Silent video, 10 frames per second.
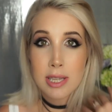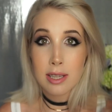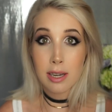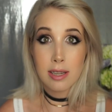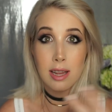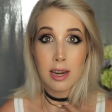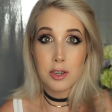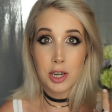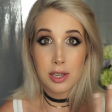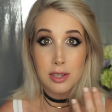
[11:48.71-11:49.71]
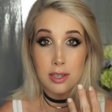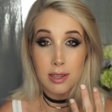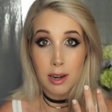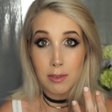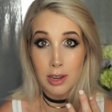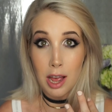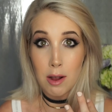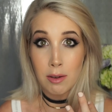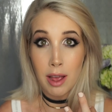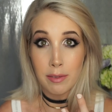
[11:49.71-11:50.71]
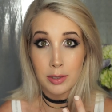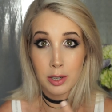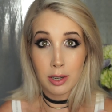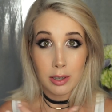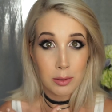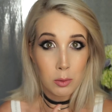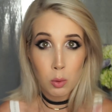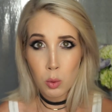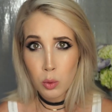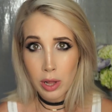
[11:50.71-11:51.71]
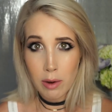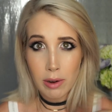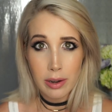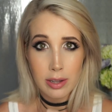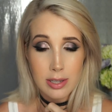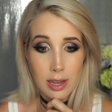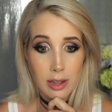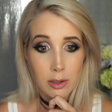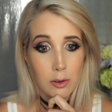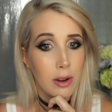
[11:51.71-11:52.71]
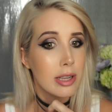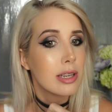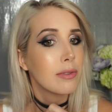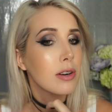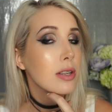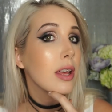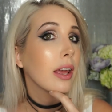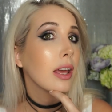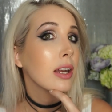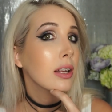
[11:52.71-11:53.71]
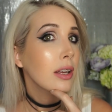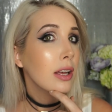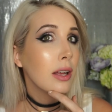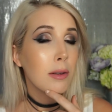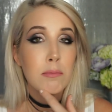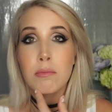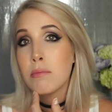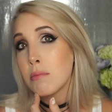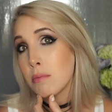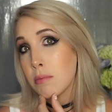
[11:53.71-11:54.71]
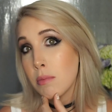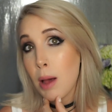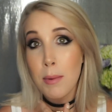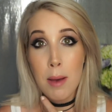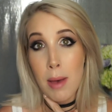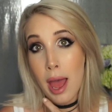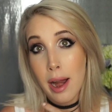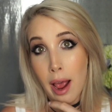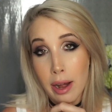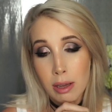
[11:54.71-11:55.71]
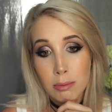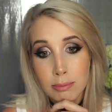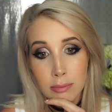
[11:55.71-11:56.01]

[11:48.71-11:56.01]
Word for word: skin has had a chance to settle down after, whoo, that redness got a little crazy for a second. I'm not mad at it.